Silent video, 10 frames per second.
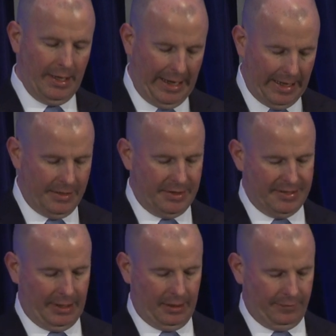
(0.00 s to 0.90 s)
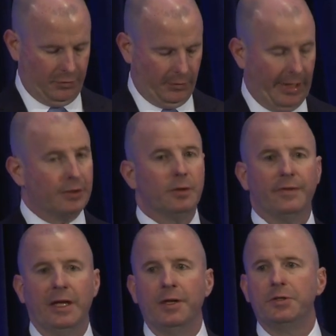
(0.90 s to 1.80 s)
and executive director of
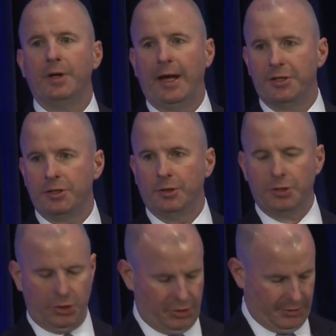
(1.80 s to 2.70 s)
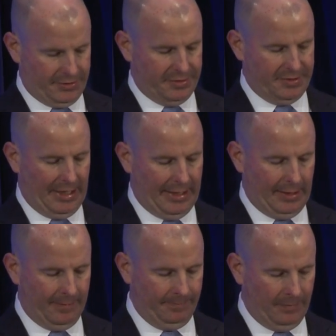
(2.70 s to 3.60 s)
the International Churchill Society.
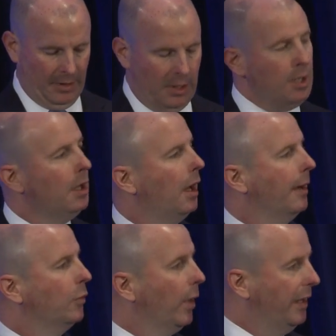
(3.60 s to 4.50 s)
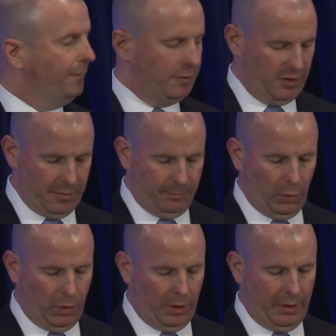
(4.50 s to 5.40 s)
I'm grateful to the
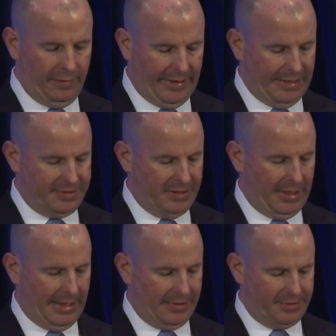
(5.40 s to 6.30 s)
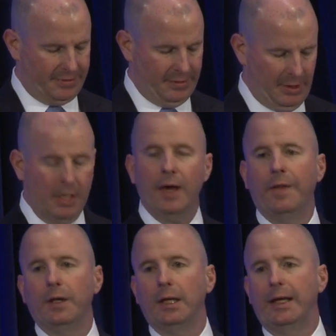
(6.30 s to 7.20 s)
board of ICS
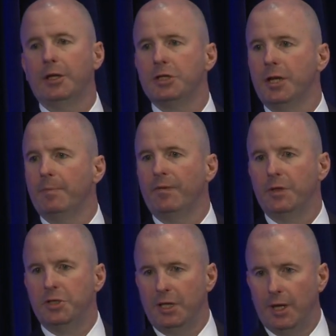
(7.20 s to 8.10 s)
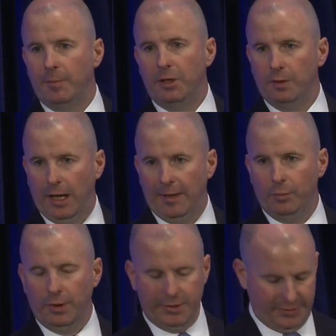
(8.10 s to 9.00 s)
and the leadership of the GW
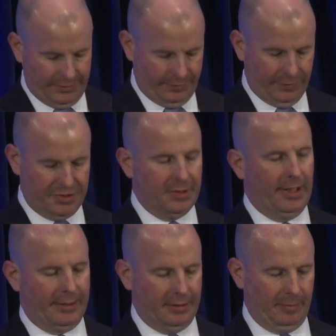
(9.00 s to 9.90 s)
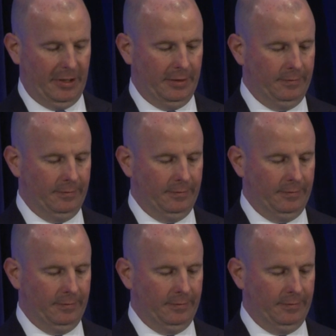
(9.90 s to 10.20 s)
Libraries for selecting me.